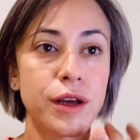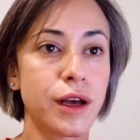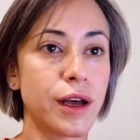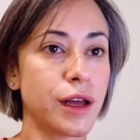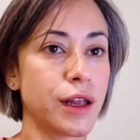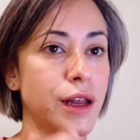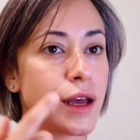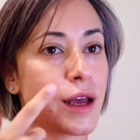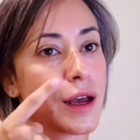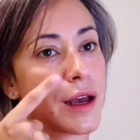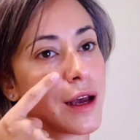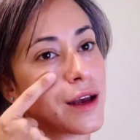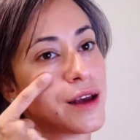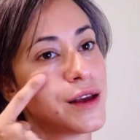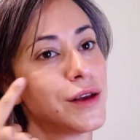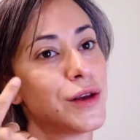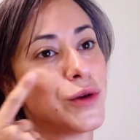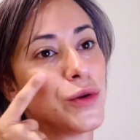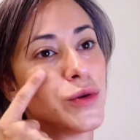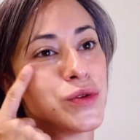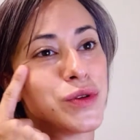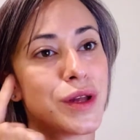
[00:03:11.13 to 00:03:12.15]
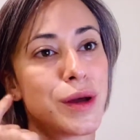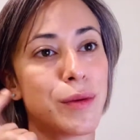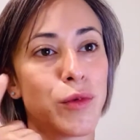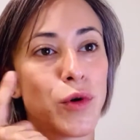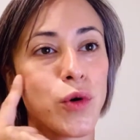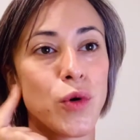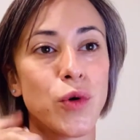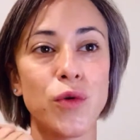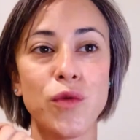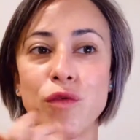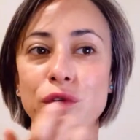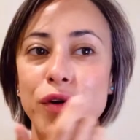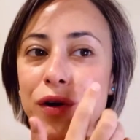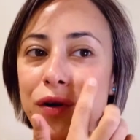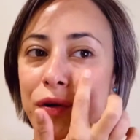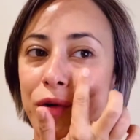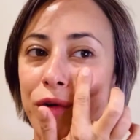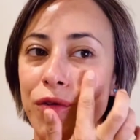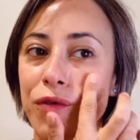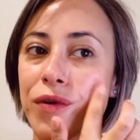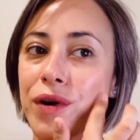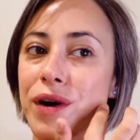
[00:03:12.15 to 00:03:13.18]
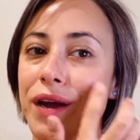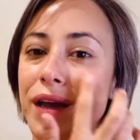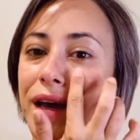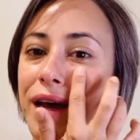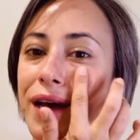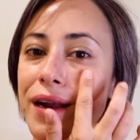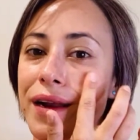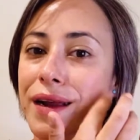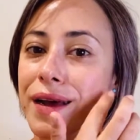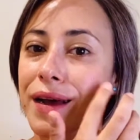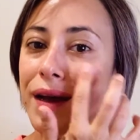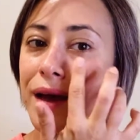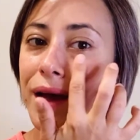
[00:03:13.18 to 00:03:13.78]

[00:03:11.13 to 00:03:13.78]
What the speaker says: and I use them over and over again.